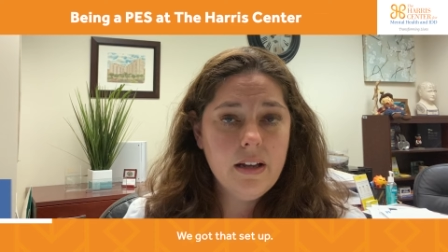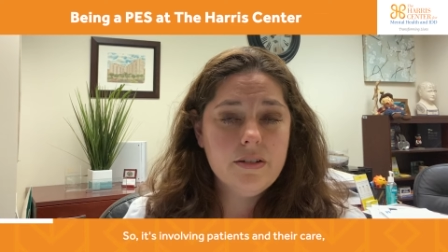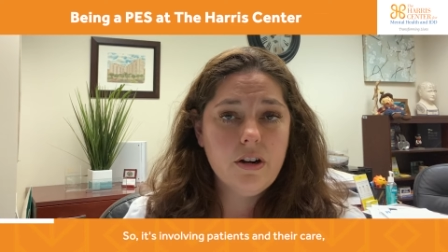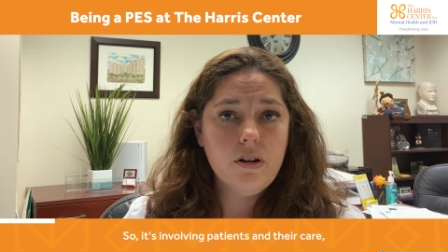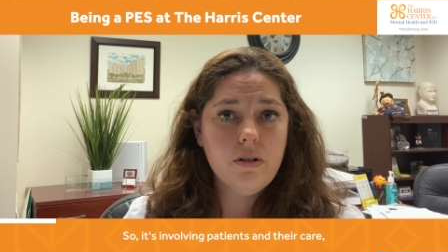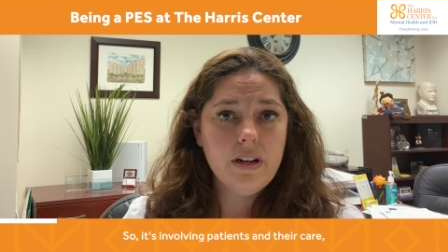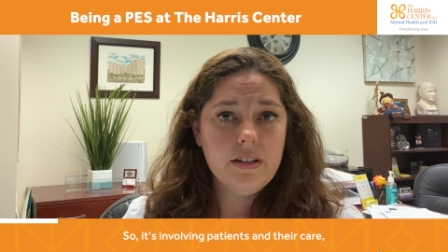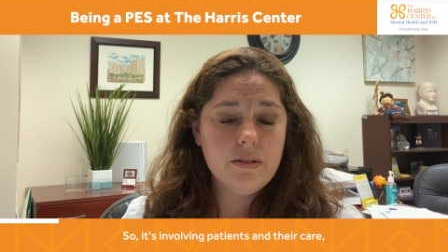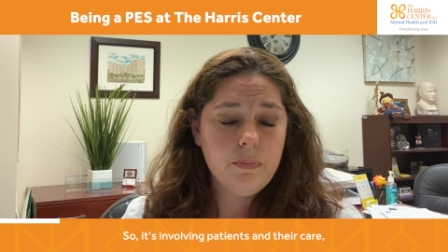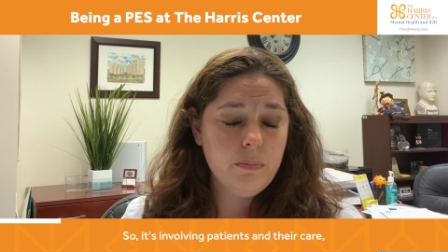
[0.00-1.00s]
So
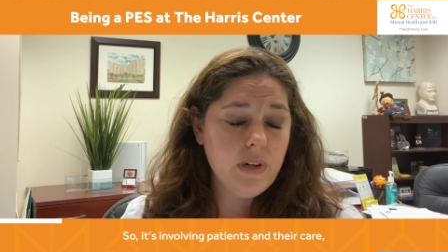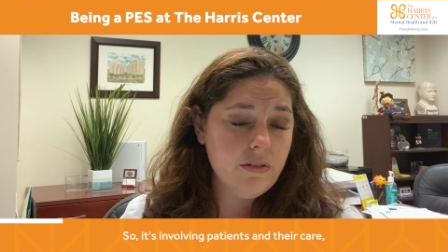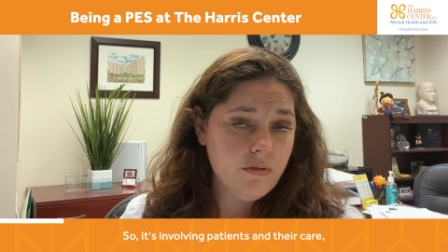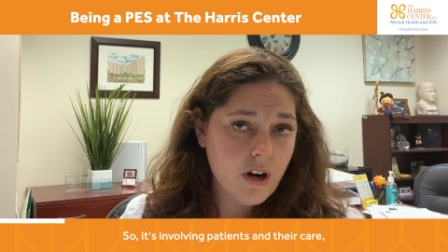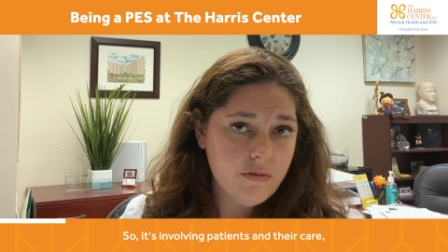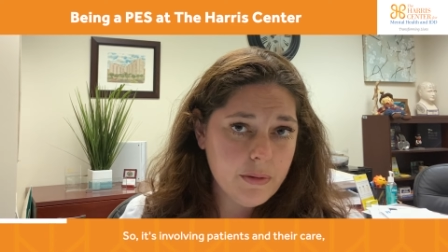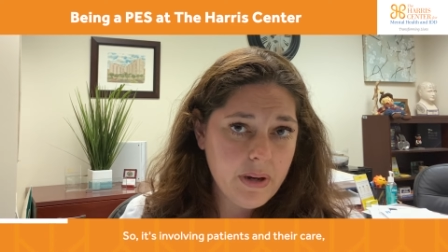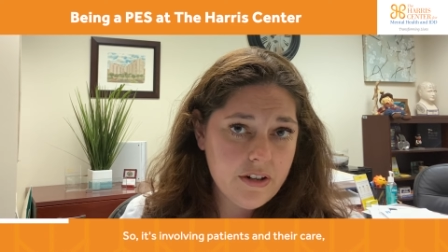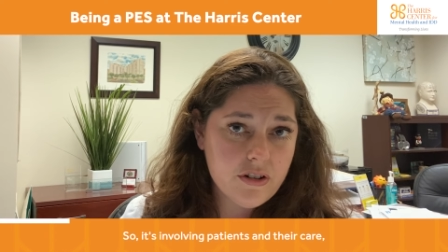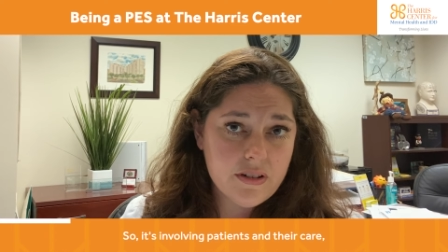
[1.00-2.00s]
it's involving
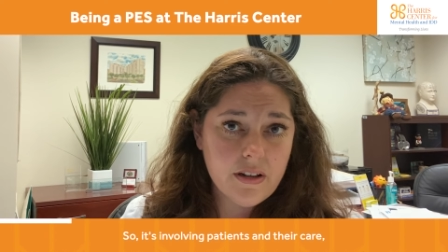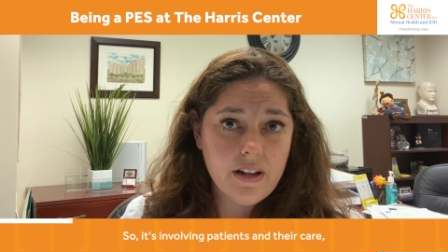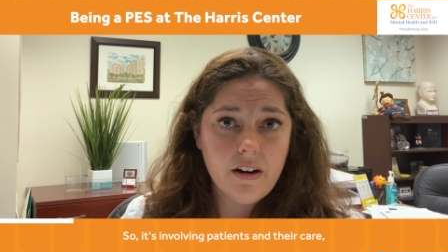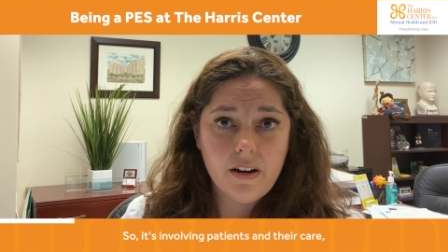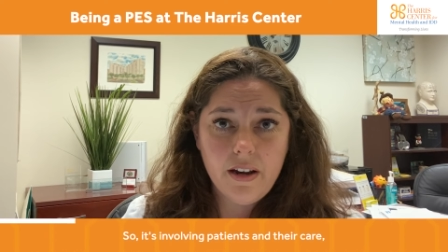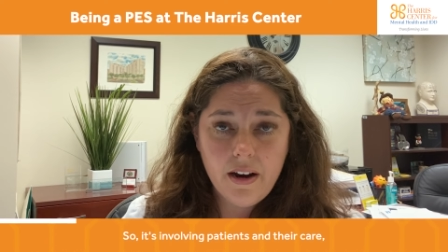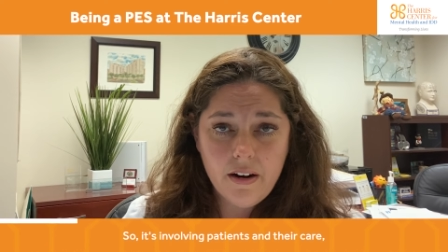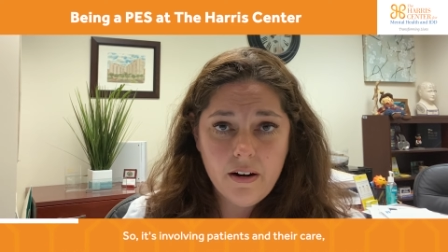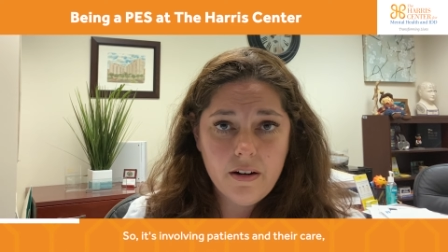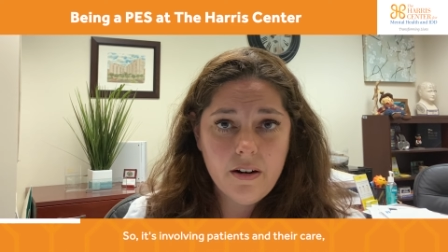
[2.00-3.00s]
patients in their
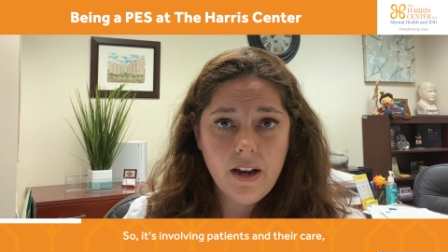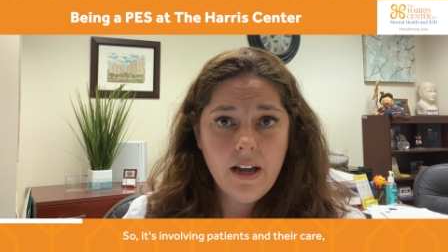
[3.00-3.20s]
care.